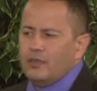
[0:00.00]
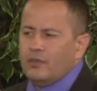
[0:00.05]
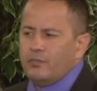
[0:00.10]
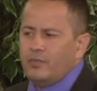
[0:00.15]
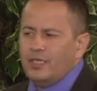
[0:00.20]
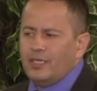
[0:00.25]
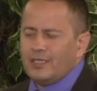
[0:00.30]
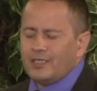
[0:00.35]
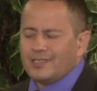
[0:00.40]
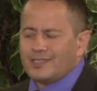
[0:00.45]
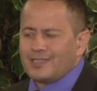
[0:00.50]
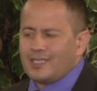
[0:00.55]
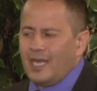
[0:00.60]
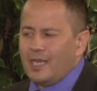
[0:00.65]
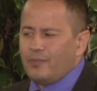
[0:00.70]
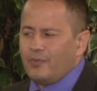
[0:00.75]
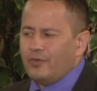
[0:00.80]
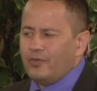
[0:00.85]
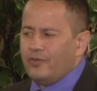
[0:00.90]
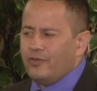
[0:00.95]
Being a
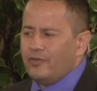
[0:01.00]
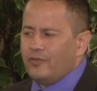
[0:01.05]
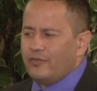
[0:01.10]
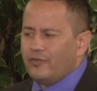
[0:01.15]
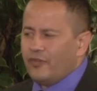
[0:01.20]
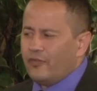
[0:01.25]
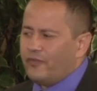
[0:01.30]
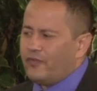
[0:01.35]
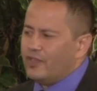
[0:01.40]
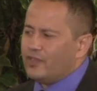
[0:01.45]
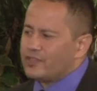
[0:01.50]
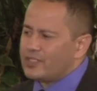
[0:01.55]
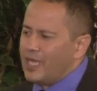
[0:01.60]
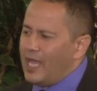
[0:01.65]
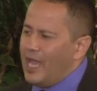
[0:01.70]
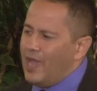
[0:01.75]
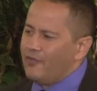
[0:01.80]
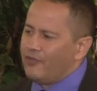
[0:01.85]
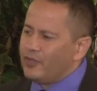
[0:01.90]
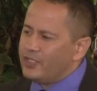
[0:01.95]
disciple fulfills
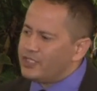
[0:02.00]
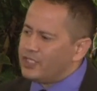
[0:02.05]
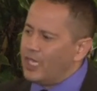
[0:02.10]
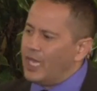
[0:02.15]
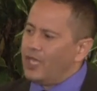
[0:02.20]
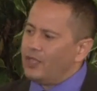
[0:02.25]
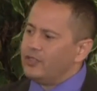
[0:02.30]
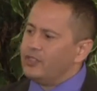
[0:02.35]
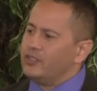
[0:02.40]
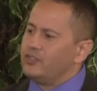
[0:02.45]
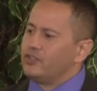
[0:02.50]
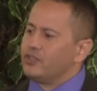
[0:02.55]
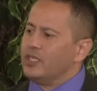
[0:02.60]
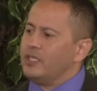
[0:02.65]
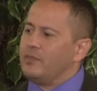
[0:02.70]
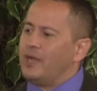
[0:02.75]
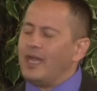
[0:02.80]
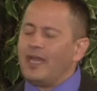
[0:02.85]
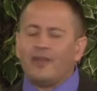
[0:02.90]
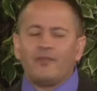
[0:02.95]
every childhood
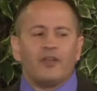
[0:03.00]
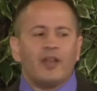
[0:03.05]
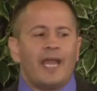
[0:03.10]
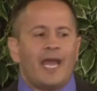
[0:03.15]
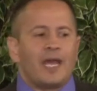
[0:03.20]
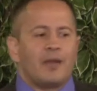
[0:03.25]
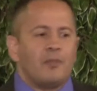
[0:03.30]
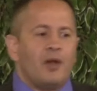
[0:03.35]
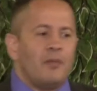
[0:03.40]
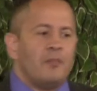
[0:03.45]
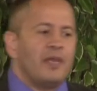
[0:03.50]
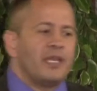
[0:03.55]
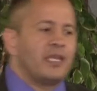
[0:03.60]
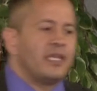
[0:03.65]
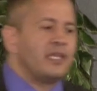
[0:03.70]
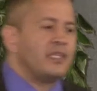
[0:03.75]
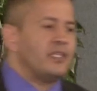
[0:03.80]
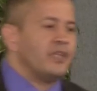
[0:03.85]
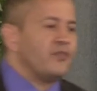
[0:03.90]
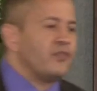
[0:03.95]
dream I ever had about
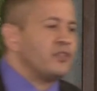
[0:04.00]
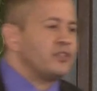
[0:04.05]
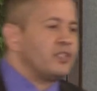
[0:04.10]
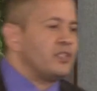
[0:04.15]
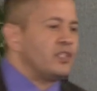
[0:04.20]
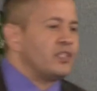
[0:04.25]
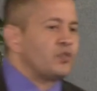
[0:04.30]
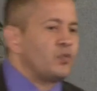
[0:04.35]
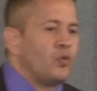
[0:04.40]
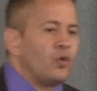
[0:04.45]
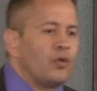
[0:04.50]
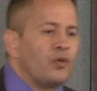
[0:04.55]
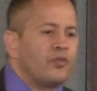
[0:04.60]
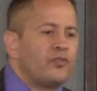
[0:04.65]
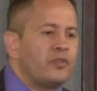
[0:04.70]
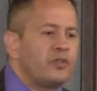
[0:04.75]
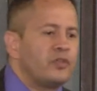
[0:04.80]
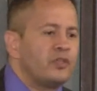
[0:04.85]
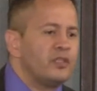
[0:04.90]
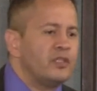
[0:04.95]
making a difference in this world.
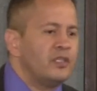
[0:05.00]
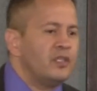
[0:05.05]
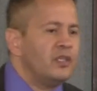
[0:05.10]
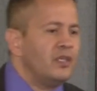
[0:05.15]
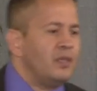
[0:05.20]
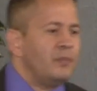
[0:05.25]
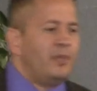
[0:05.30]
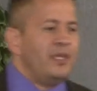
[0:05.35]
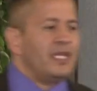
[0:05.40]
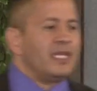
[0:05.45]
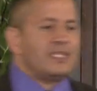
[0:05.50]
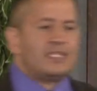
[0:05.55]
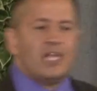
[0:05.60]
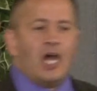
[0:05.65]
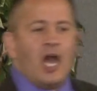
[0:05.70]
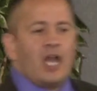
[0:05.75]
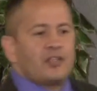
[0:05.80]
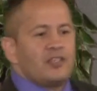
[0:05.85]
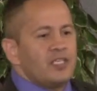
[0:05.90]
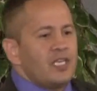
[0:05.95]
Being a
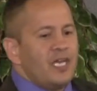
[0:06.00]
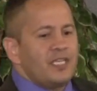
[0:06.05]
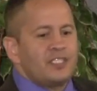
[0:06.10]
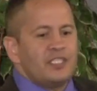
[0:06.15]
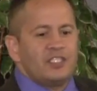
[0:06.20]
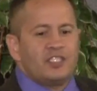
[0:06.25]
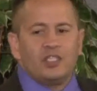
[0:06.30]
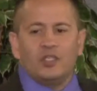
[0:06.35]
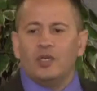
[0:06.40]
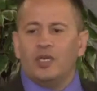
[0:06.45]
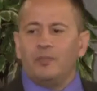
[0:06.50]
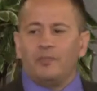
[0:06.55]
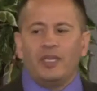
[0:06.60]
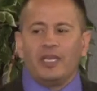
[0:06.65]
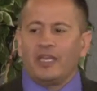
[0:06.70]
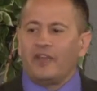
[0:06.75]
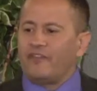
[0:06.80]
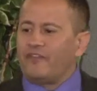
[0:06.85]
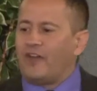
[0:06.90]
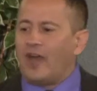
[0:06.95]
doctor doesn't do it,
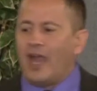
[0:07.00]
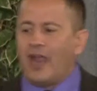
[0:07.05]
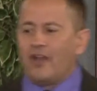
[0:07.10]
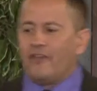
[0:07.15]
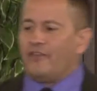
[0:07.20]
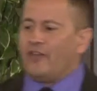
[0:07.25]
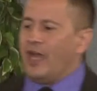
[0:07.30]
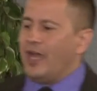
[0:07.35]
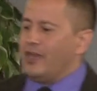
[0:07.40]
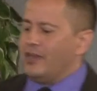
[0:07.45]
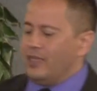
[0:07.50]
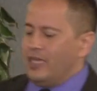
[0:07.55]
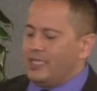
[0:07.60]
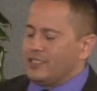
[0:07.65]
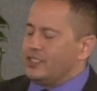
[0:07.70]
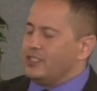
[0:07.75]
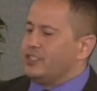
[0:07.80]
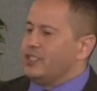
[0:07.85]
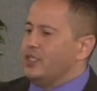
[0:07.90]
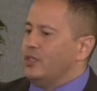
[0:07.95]
being a firefighter
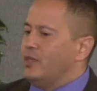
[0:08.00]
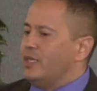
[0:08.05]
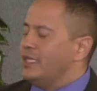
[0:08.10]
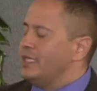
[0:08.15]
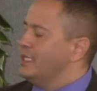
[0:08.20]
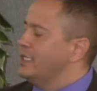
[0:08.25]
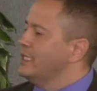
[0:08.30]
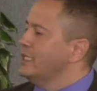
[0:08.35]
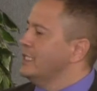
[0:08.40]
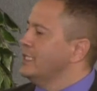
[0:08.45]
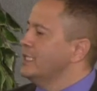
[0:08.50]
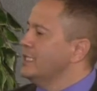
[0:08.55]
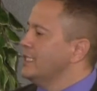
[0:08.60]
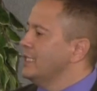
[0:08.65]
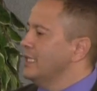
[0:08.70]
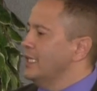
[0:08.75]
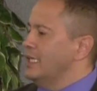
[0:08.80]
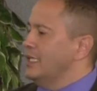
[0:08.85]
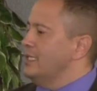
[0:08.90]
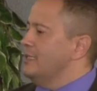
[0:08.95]
doesn't do
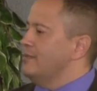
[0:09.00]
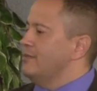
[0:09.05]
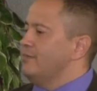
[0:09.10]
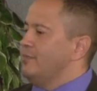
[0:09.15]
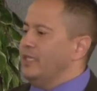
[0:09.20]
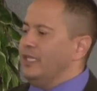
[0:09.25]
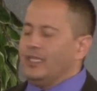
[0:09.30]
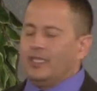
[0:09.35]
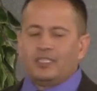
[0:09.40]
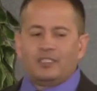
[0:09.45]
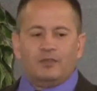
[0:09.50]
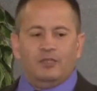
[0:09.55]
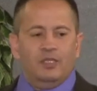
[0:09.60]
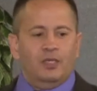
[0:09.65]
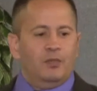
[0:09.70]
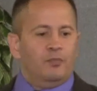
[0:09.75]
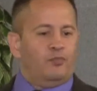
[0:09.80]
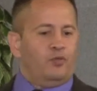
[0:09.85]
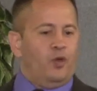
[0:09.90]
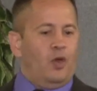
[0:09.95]
it, being a
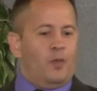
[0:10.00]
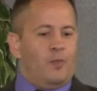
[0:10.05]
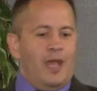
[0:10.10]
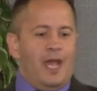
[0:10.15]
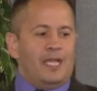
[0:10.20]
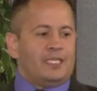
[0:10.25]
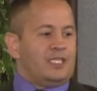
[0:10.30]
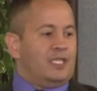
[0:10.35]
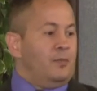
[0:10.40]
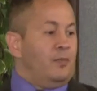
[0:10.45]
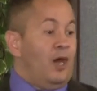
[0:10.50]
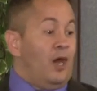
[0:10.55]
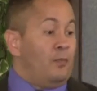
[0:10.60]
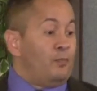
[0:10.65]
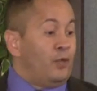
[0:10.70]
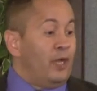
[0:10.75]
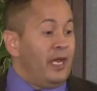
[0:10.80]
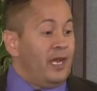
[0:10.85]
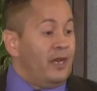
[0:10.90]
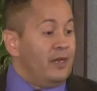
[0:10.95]
pro basketball
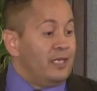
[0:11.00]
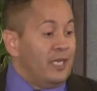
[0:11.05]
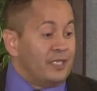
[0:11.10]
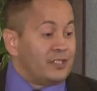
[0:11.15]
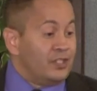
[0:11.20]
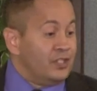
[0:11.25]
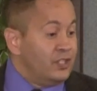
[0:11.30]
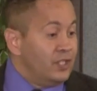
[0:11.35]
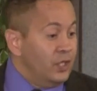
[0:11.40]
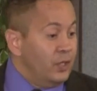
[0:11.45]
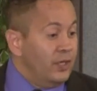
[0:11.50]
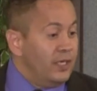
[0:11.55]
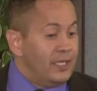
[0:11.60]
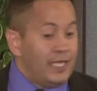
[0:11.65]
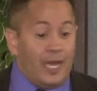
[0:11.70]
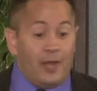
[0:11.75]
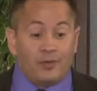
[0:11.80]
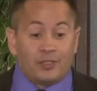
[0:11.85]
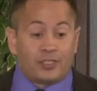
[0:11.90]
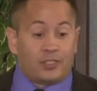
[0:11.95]
player doesn't do it.
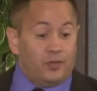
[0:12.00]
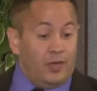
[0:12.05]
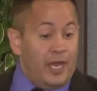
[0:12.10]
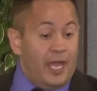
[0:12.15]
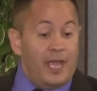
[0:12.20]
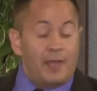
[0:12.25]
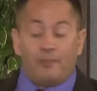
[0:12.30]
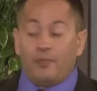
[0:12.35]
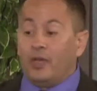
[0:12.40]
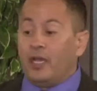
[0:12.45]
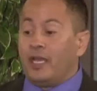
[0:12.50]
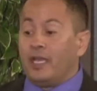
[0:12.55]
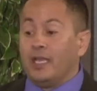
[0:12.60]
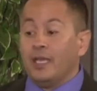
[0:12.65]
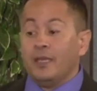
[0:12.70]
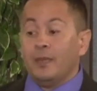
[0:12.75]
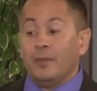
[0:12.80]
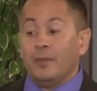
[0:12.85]
That was great, but